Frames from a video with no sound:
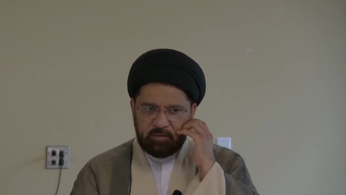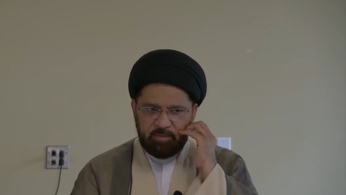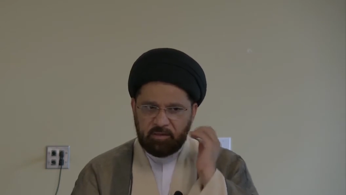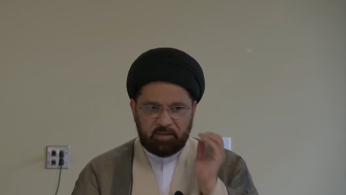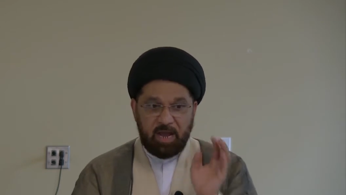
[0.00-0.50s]

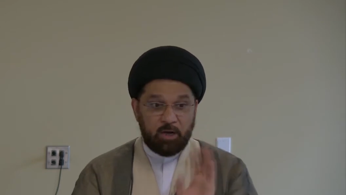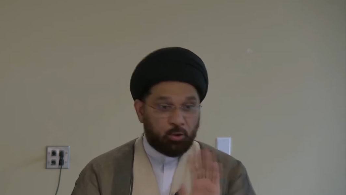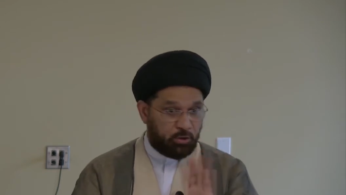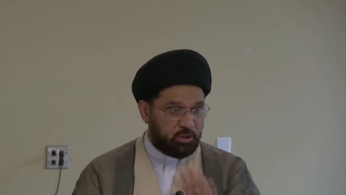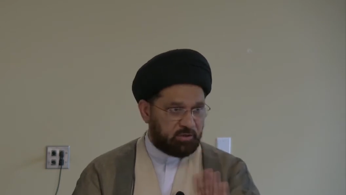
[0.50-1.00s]
mean that I
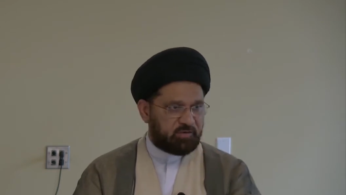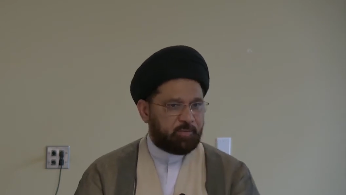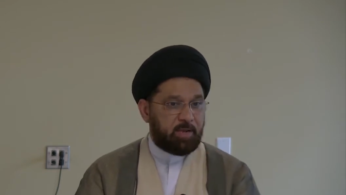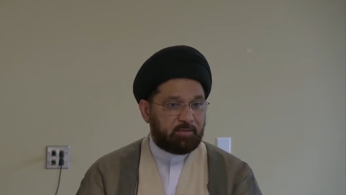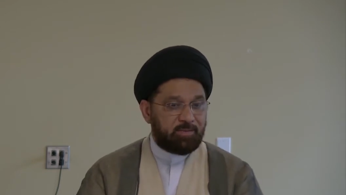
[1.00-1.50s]
don't need
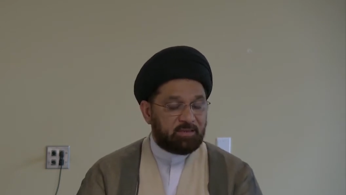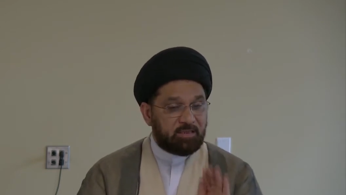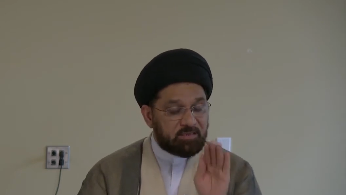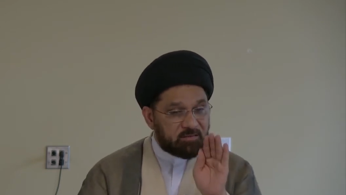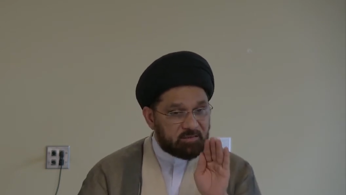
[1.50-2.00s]
respect, but
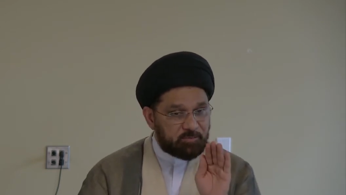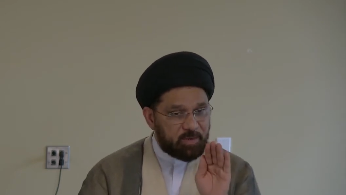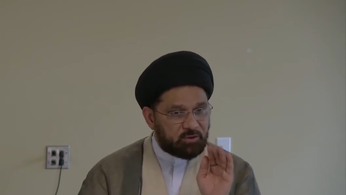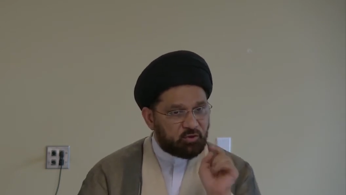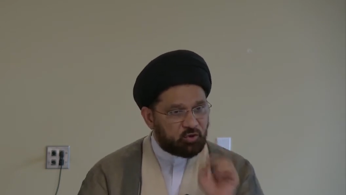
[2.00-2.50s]
this
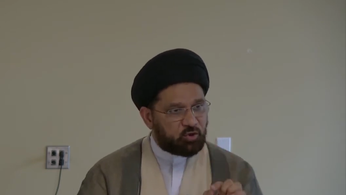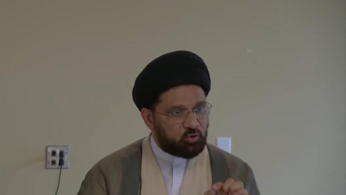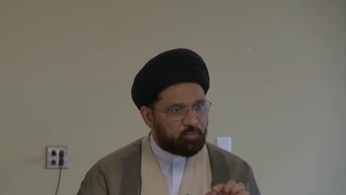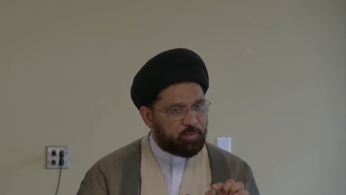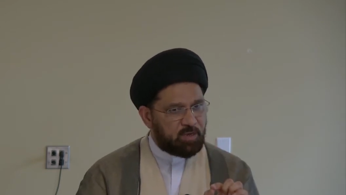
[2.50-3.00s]
respect
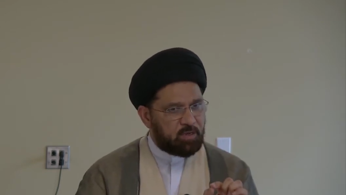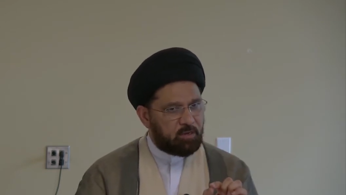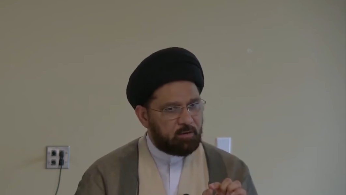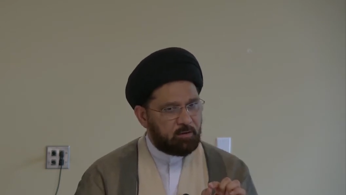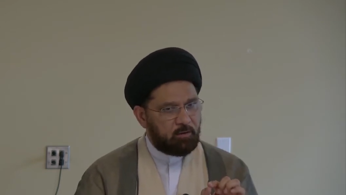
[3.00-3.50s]
should be
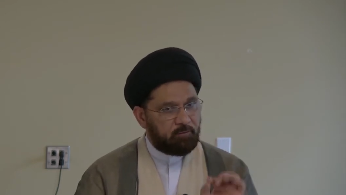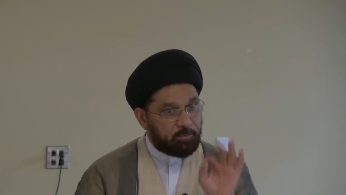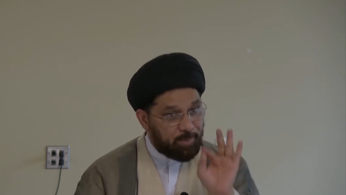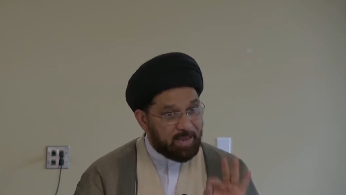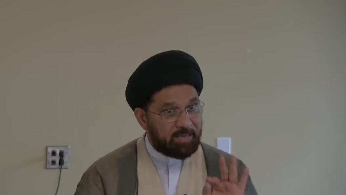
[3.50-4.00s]

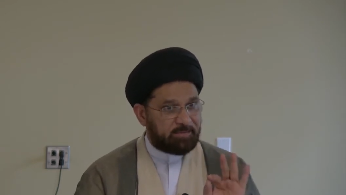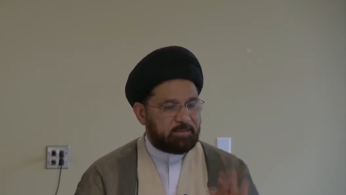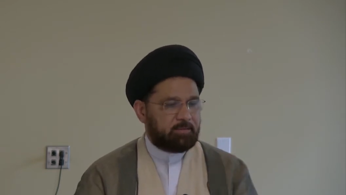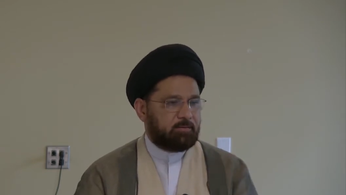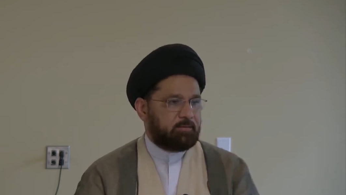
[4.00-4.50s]
with balance.
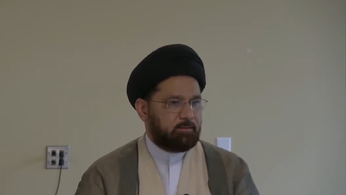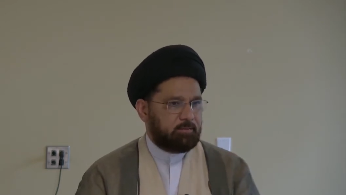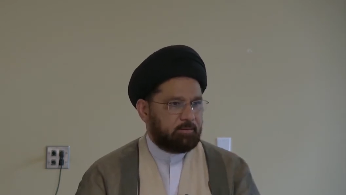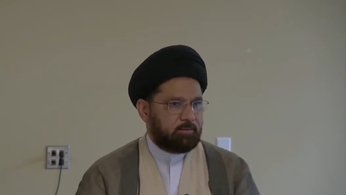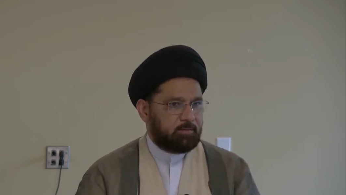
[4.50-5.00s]

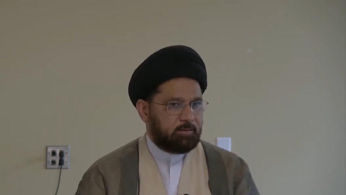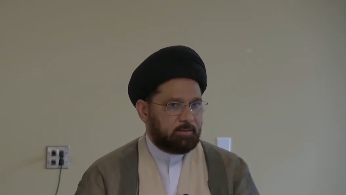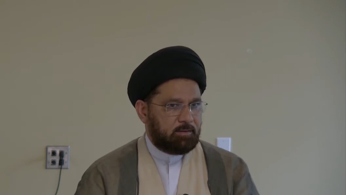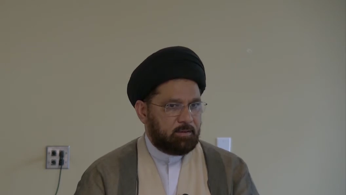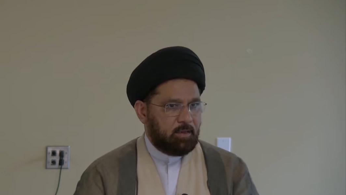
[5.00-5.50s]

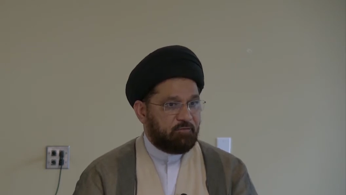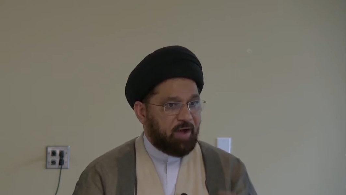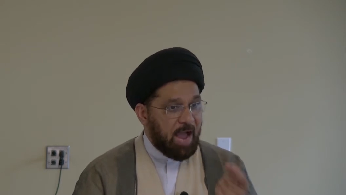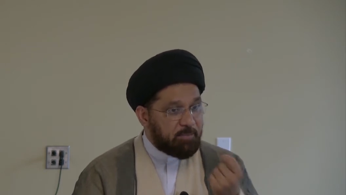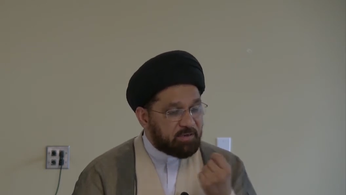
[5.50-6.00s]
If
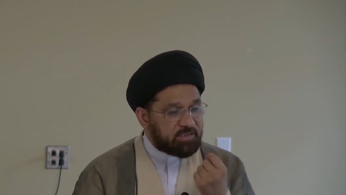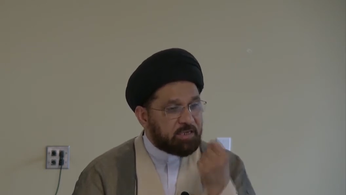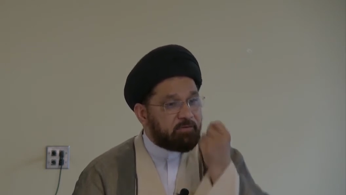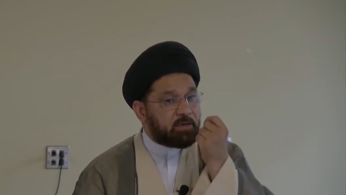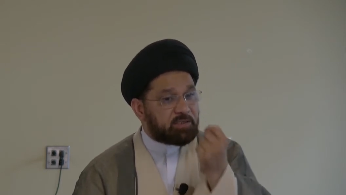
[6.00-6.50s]
I'm
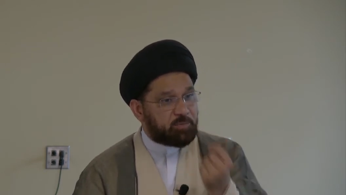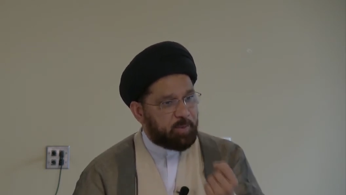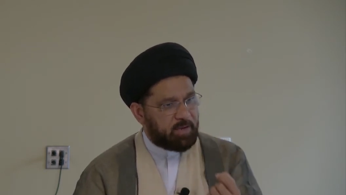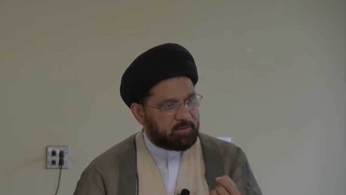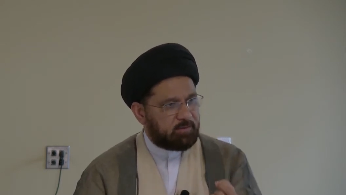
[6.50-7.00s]
receiving
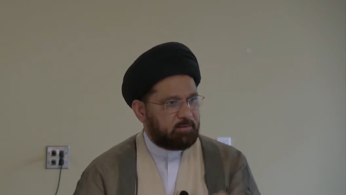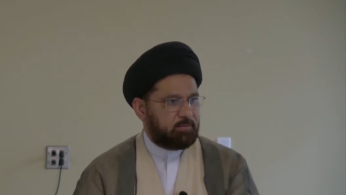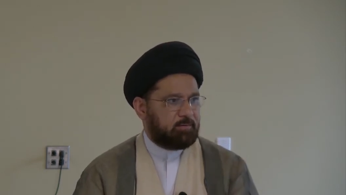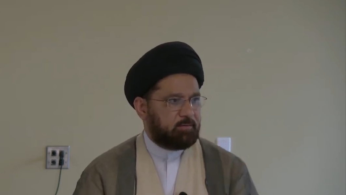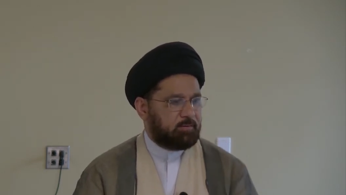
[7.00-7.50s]
respect,
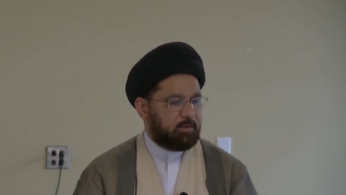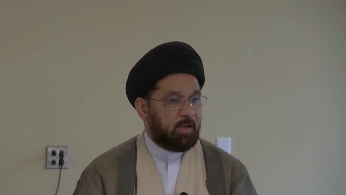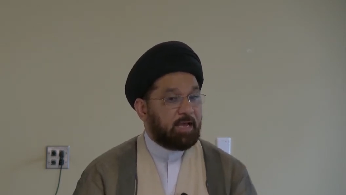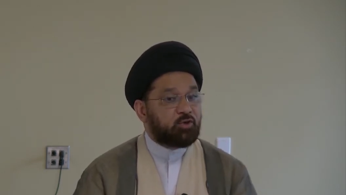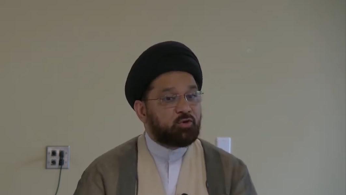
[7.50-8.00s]

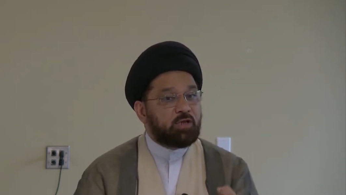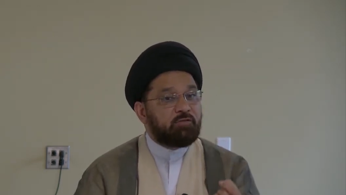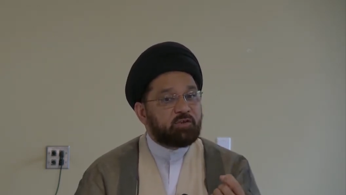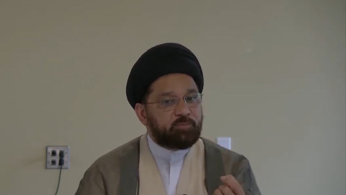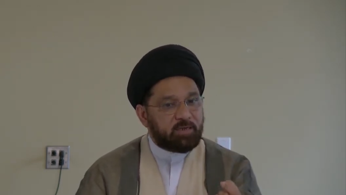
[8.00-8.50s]
I should give
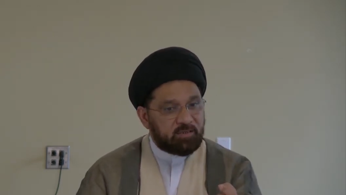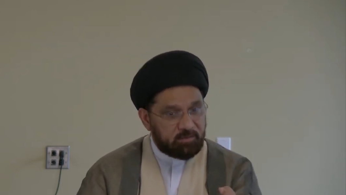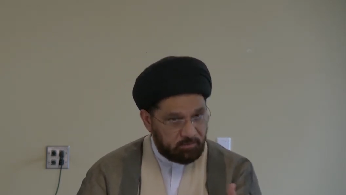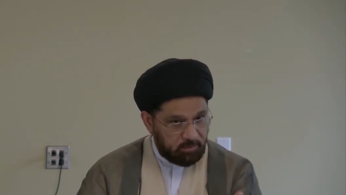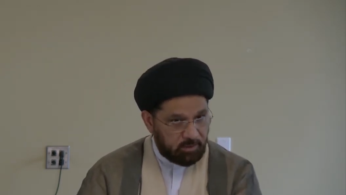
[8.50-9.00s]
respect
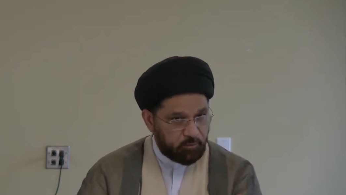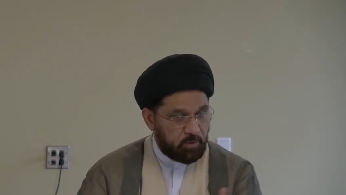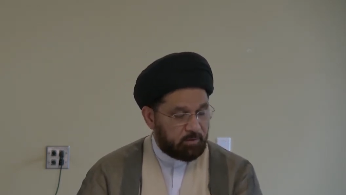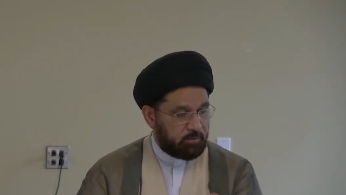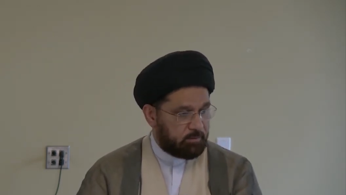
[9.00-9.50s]
as
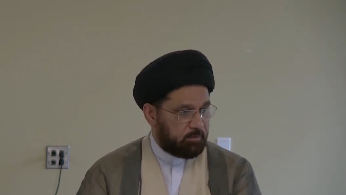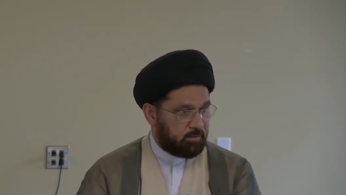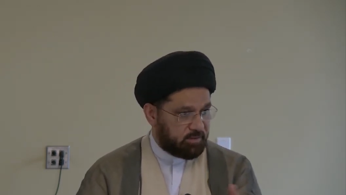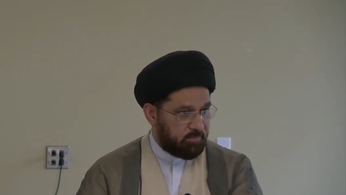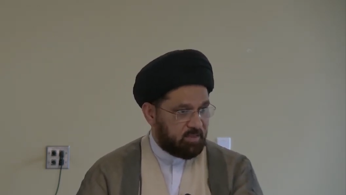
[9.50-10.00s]
well. The
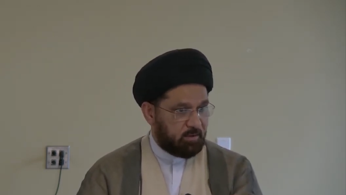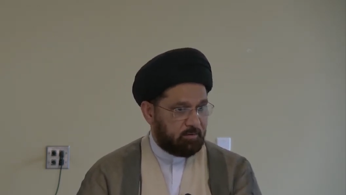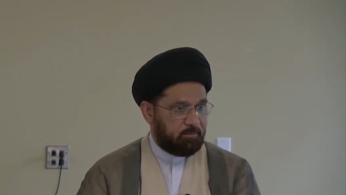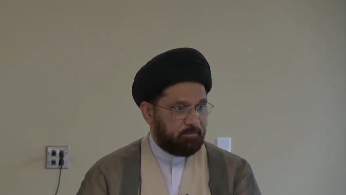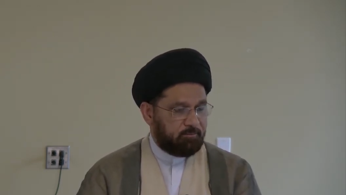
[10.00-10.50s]
same thing.
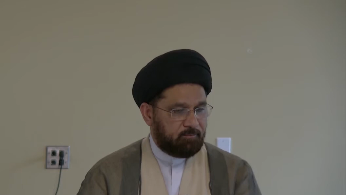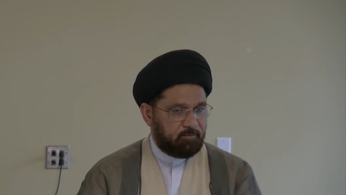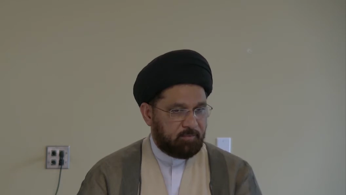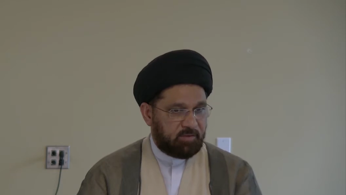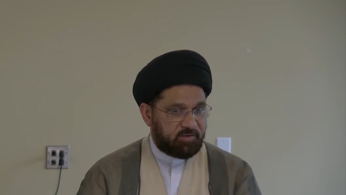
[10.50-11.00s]

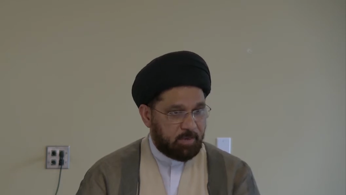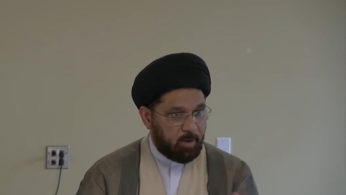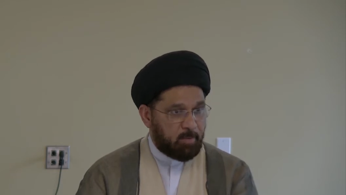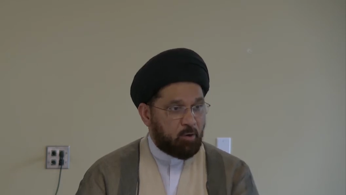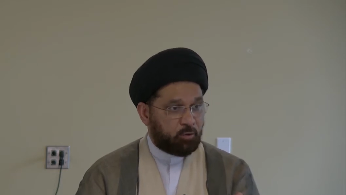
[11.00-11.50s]
The same
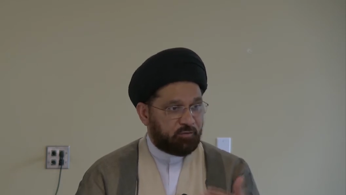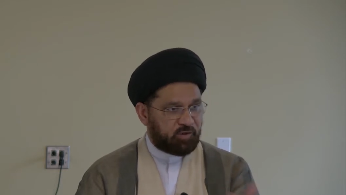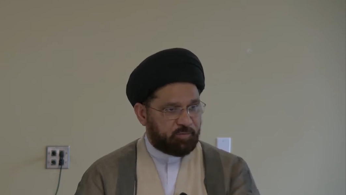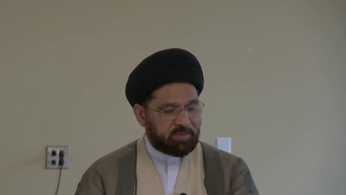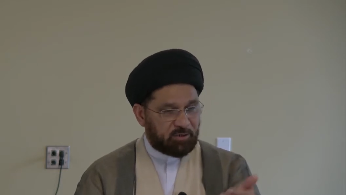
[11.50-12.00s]
amount of
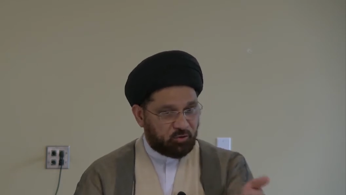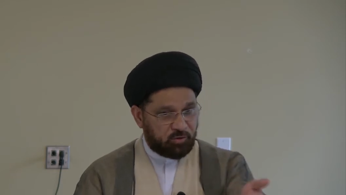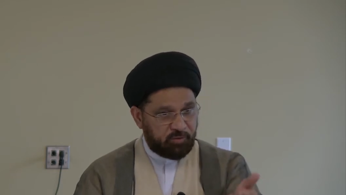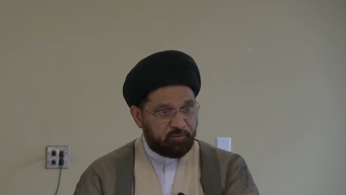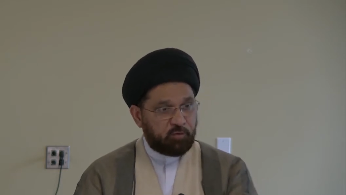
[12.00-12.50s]
respect I should
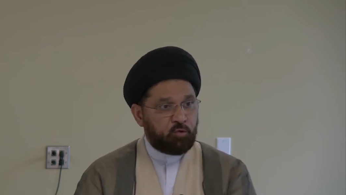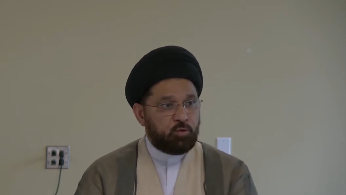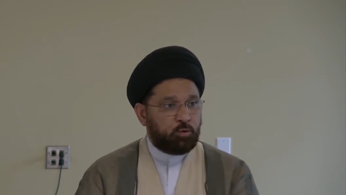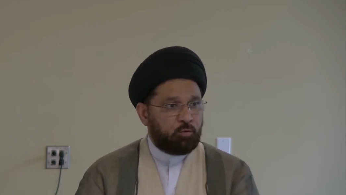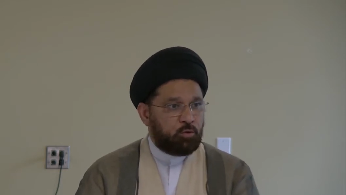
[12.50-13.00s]
give
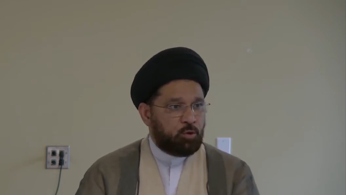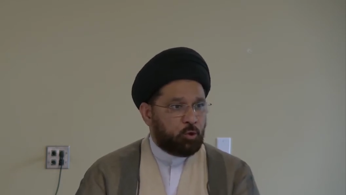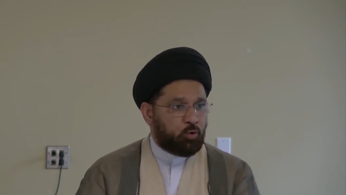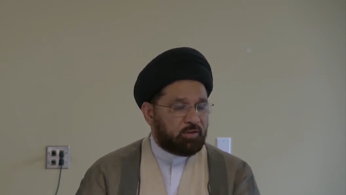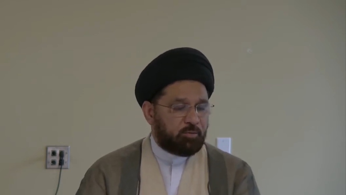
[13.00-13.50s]

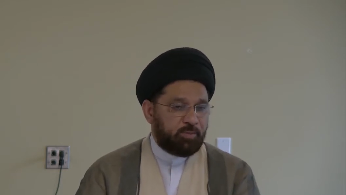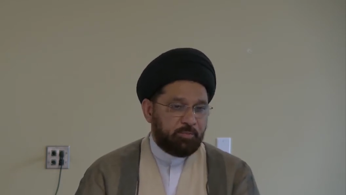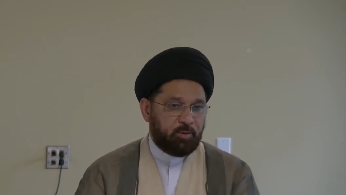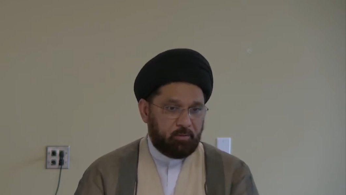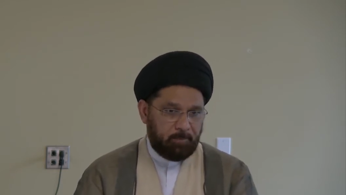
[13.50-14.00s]
to other people.